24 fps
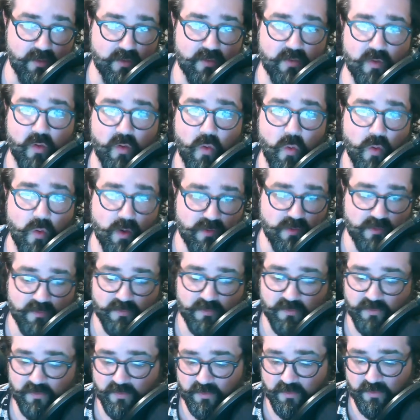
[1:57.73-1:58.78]

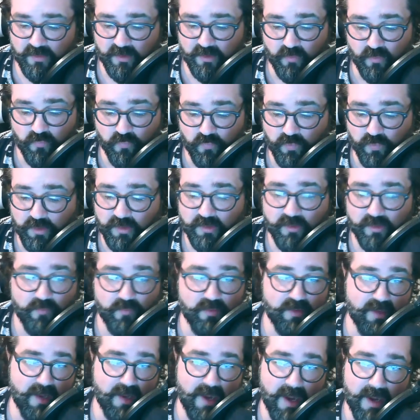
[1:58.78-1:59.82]
gorgeous. Uh, really,
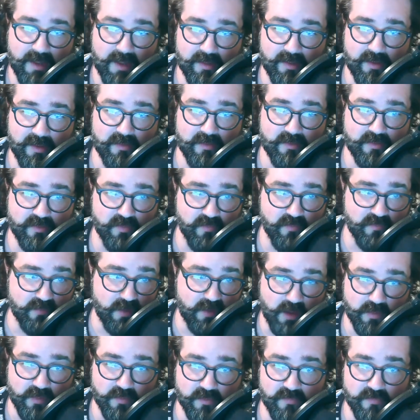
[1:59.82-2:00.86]
really highlights those
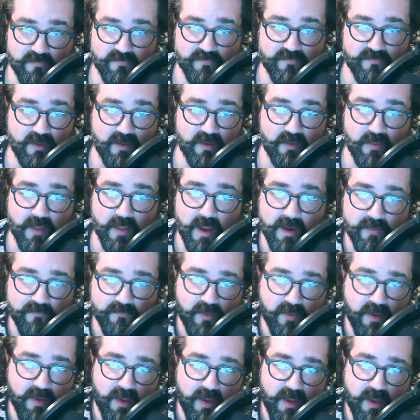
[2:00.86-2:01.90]
colors. It's got a lot of
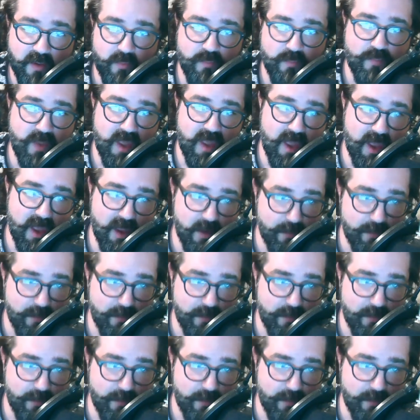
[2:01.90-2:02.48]
big,